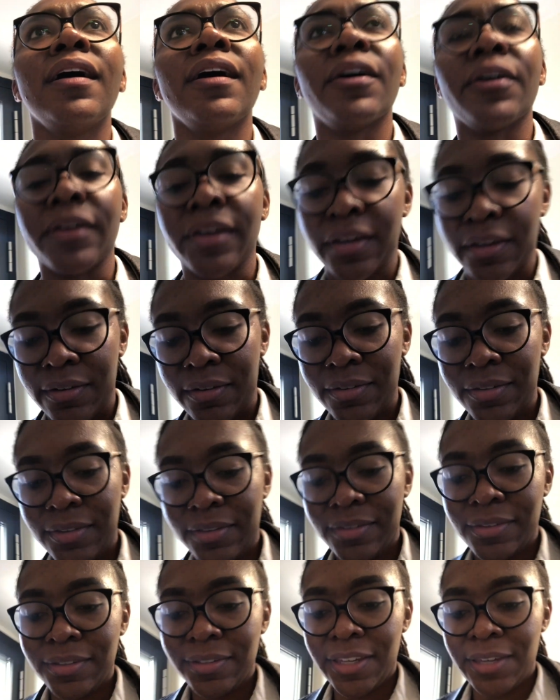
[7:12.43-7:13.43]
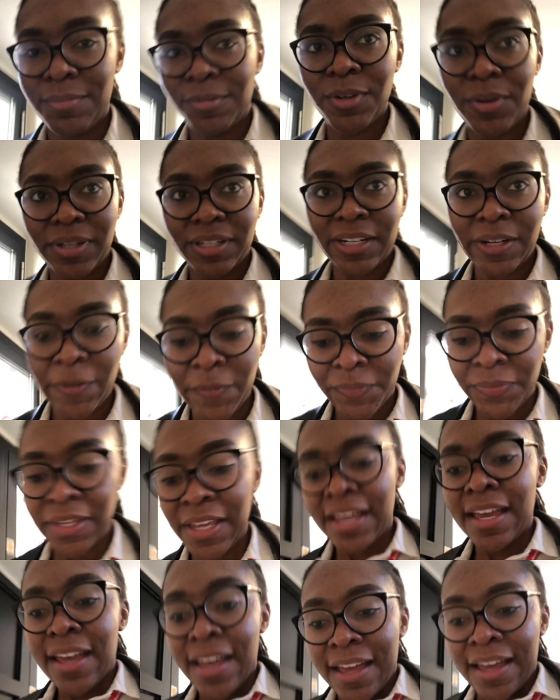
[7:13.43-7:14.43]
okay, keep going now.
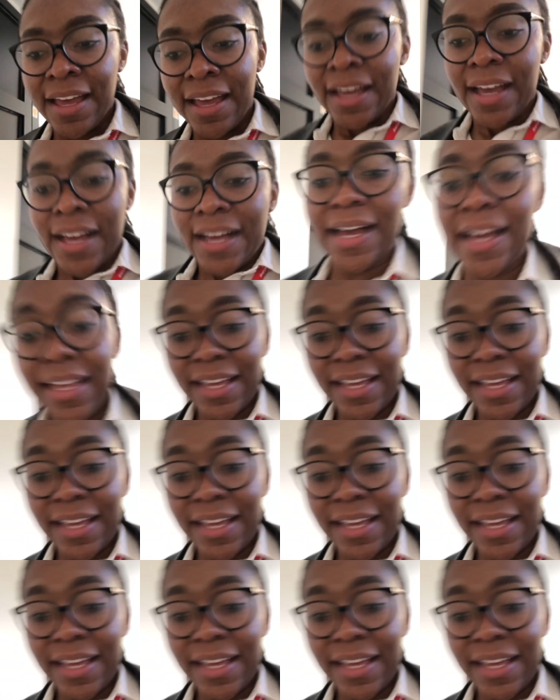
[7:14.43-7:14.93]
I